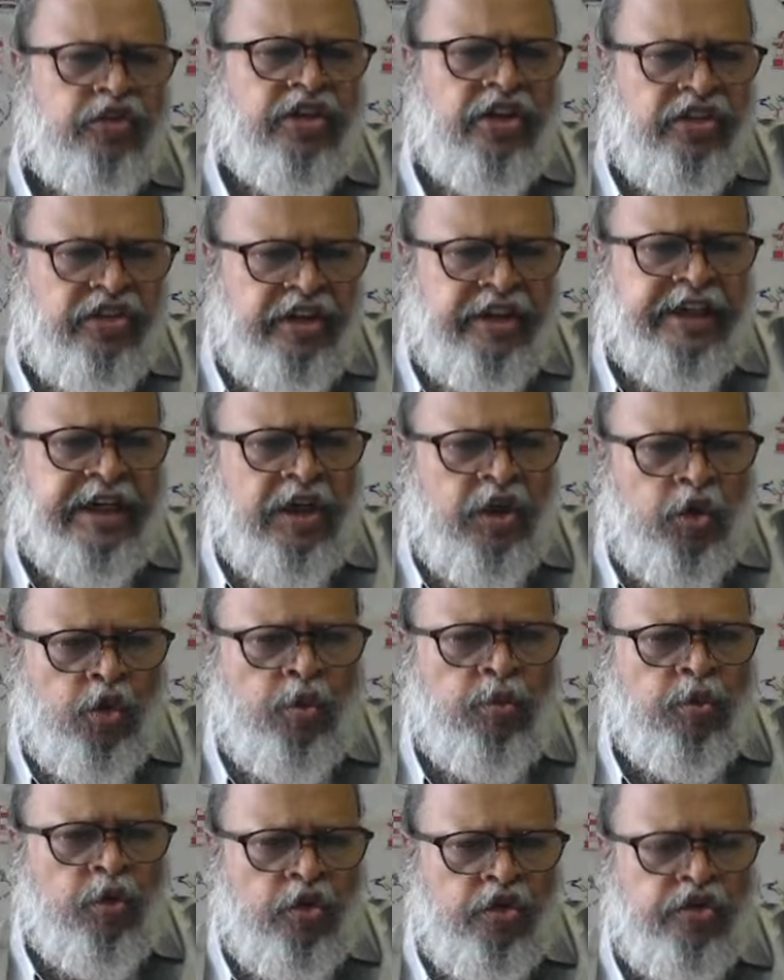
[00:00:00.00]
He has written 2
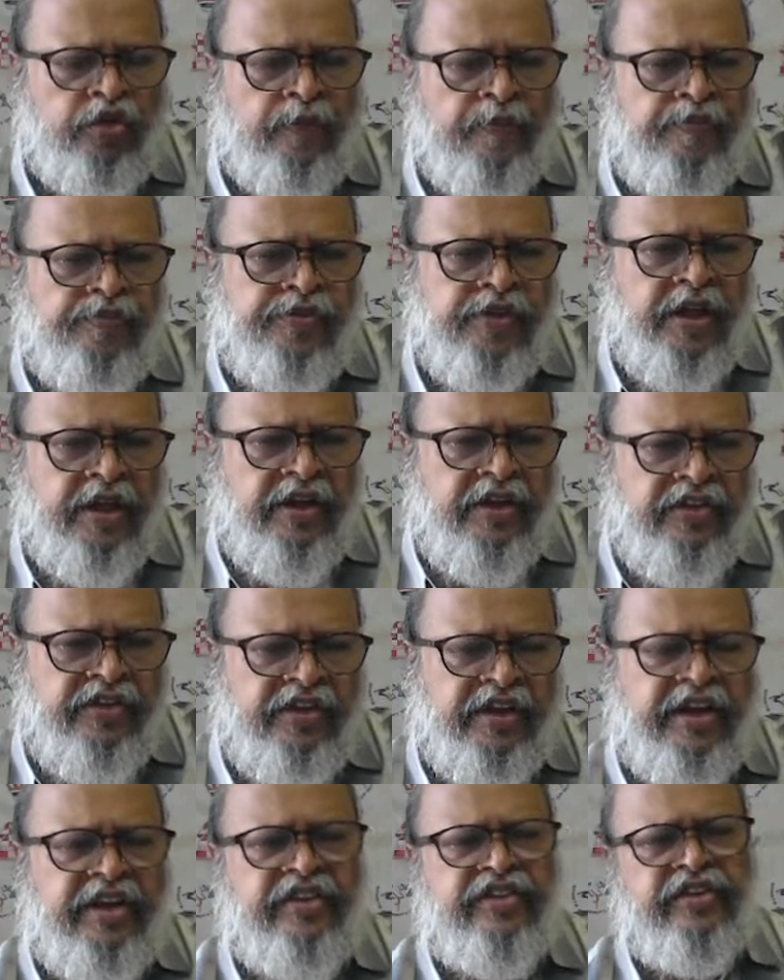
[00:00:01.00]
books,
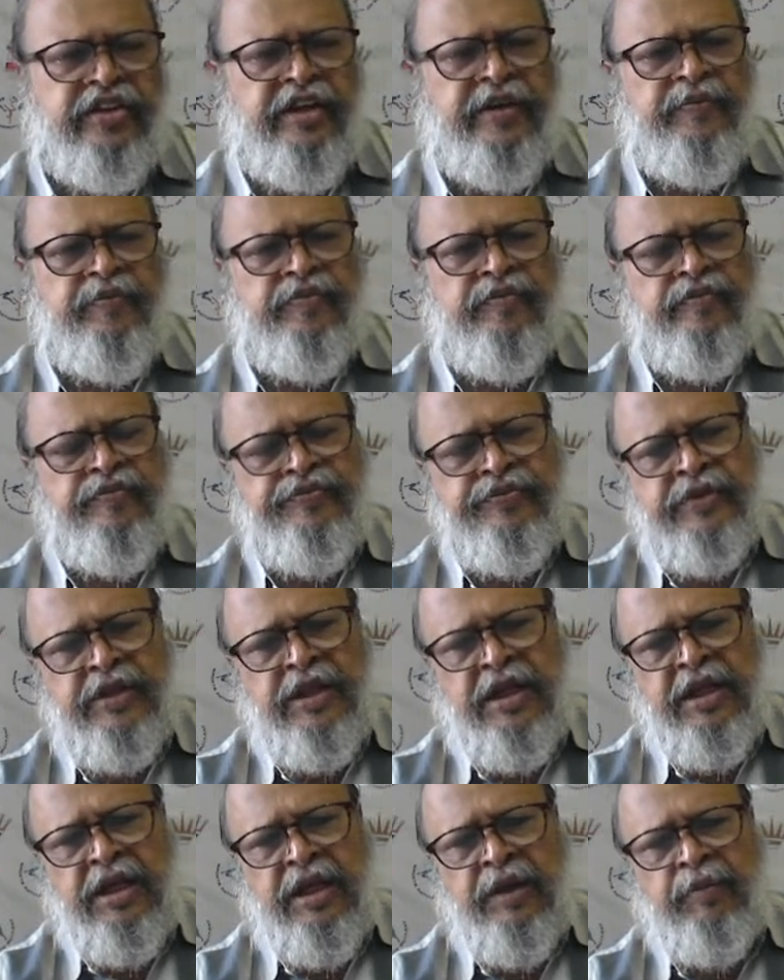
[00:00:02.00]
Seresky,
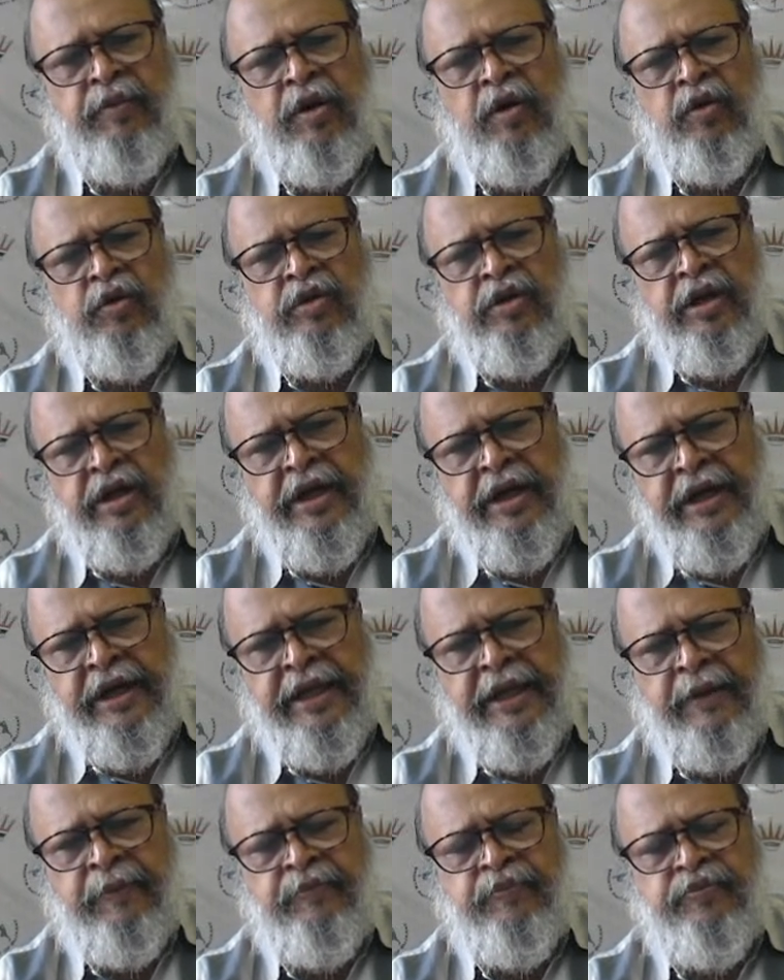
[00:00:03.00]
about
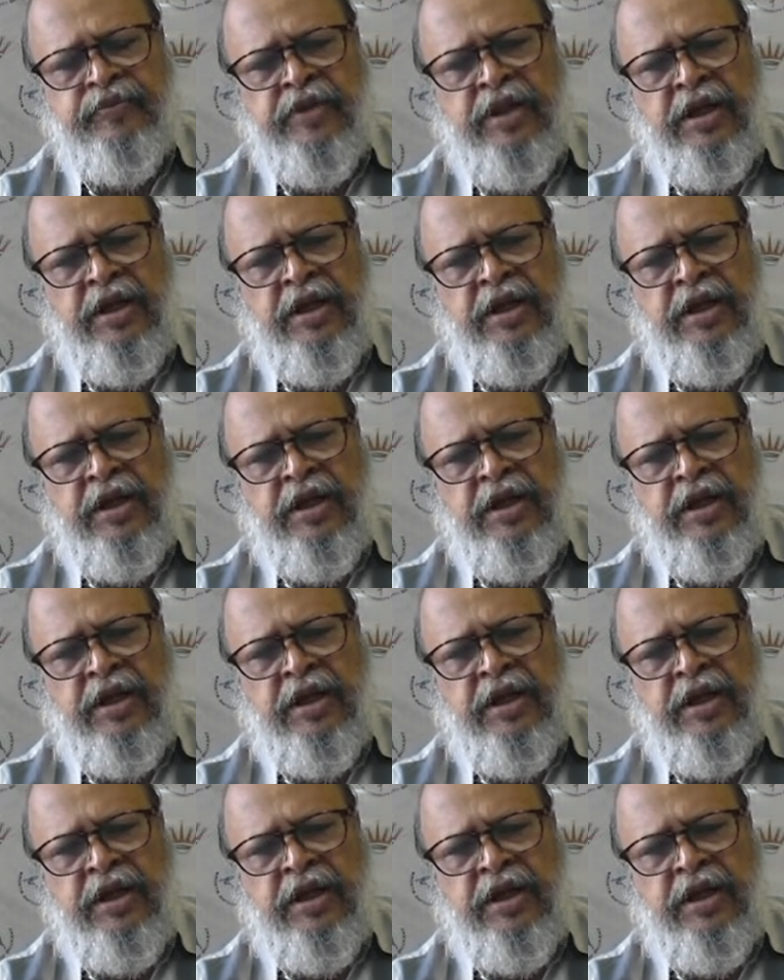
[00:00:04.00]
endgame.